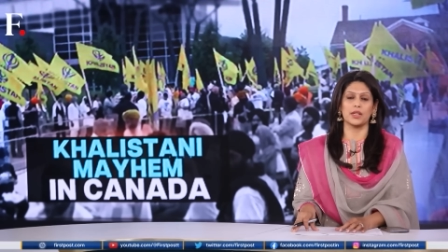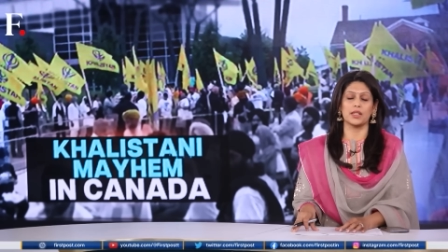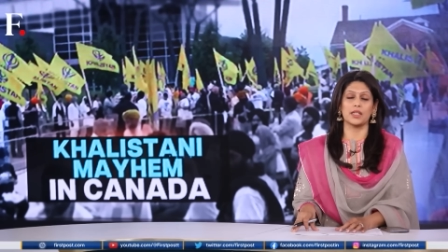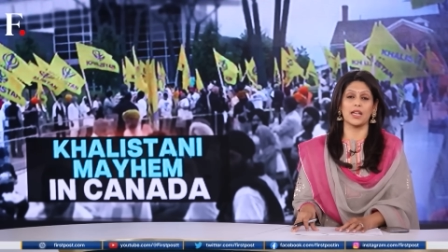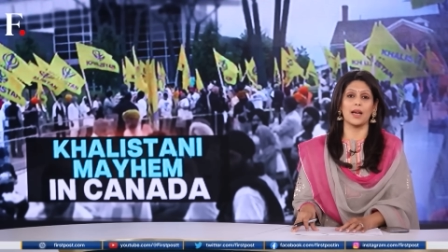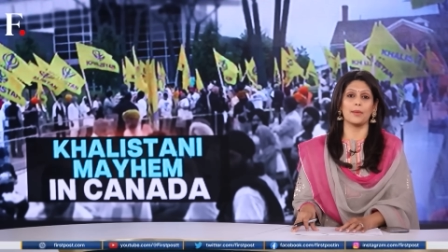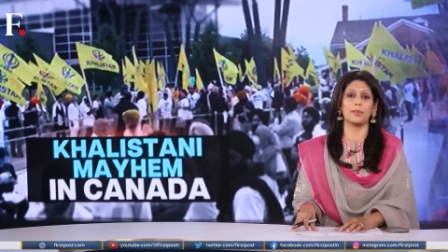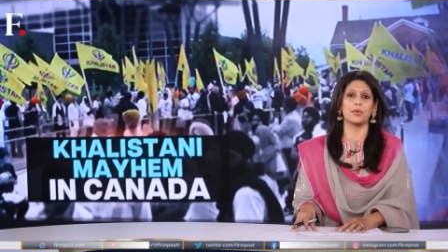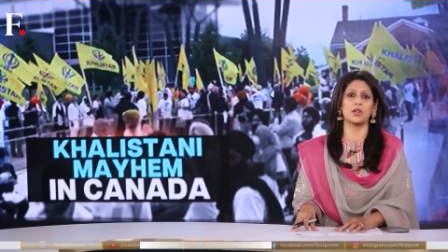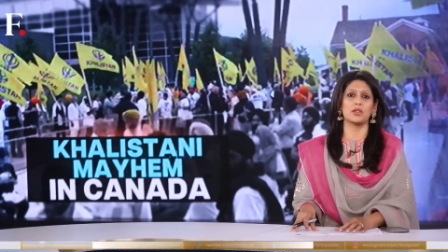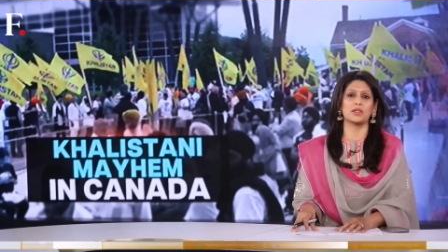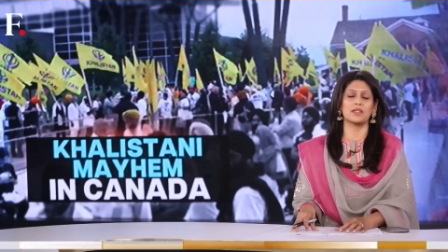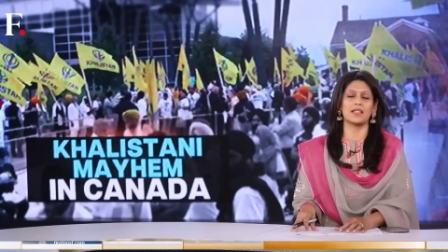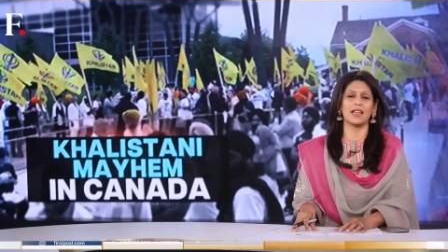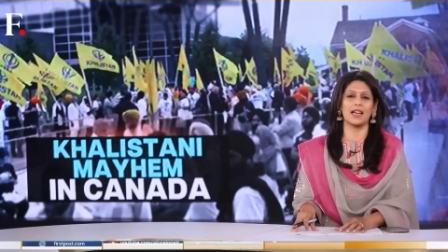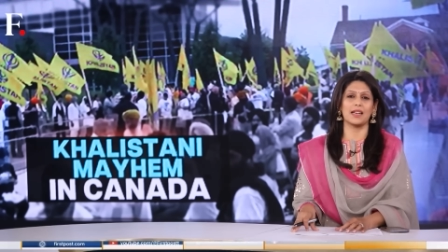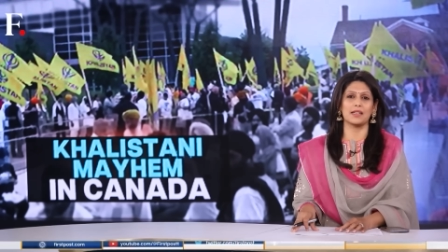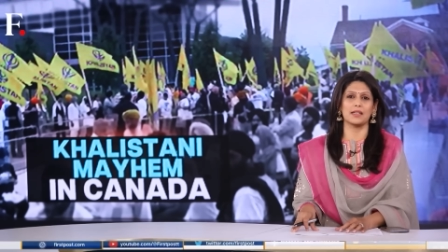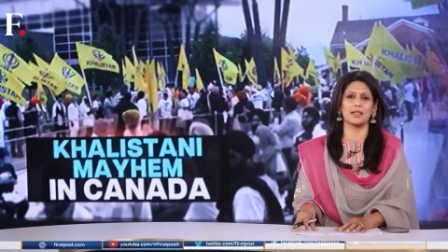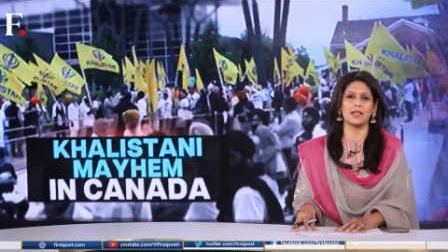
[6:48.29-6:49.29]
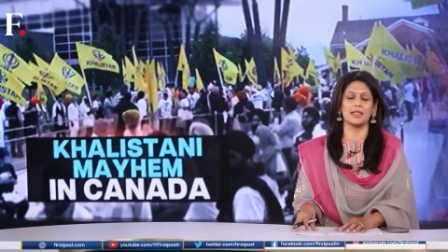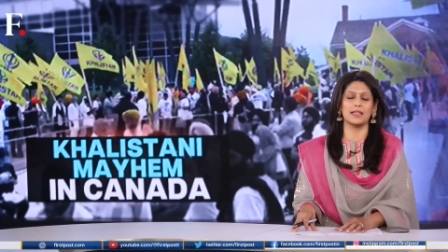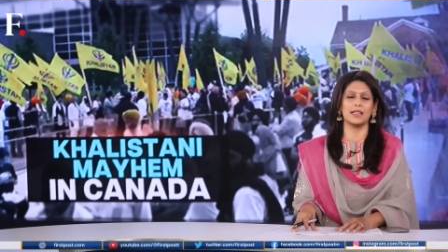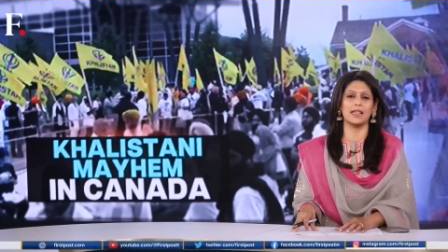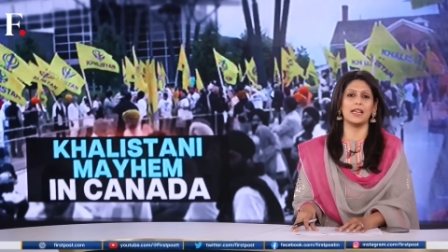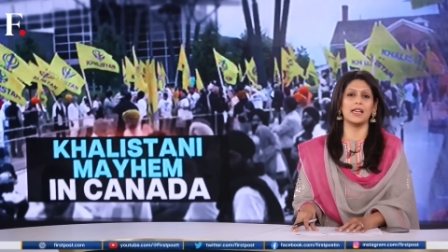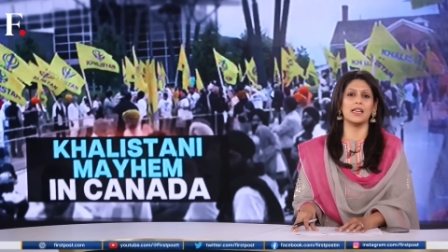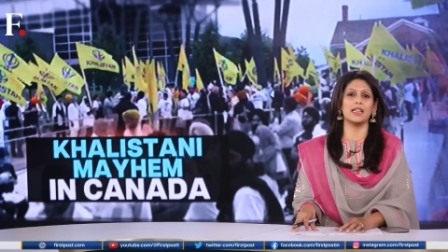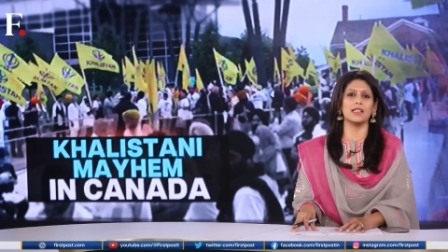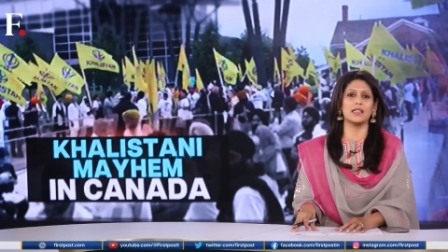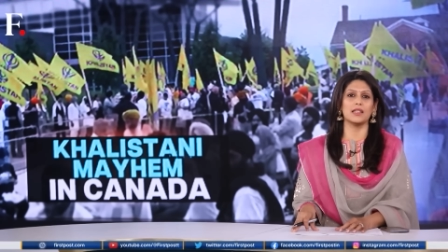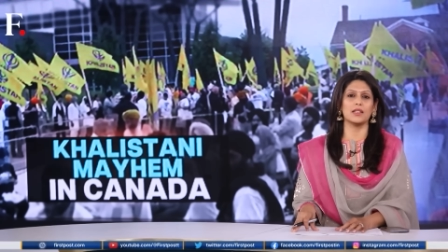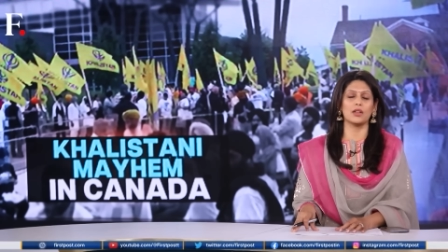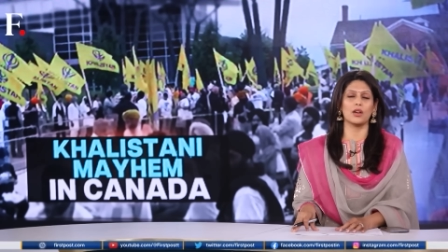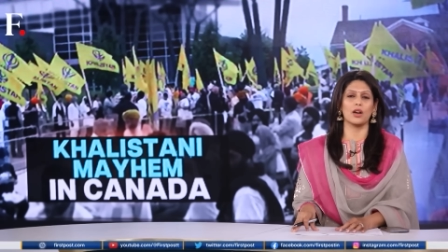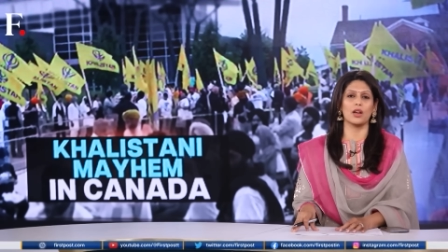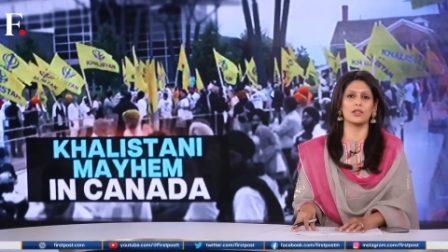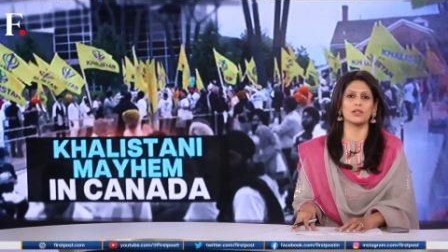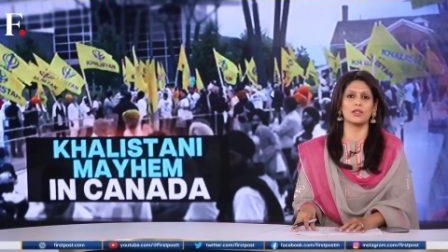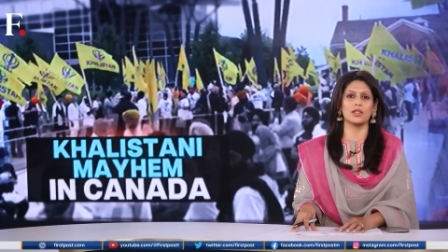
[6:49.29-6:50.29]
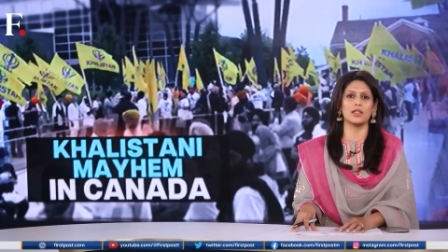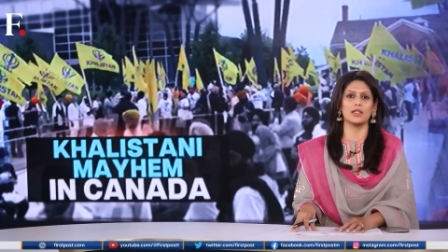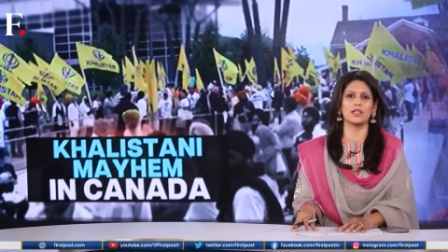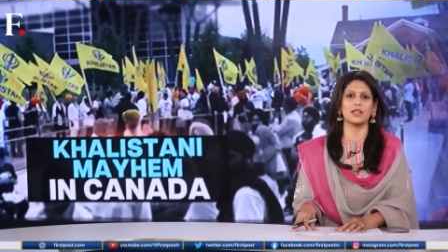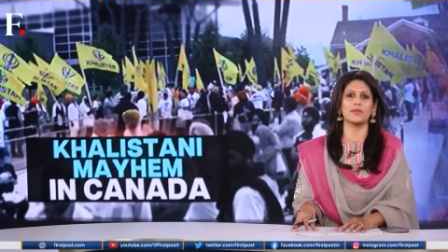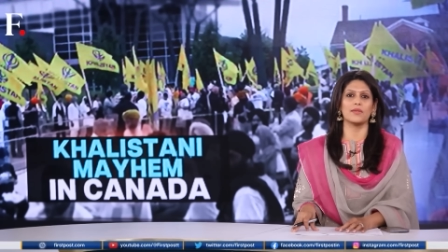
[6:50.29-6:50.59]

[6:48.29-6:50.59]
It happened on Saturday. The Indian consulate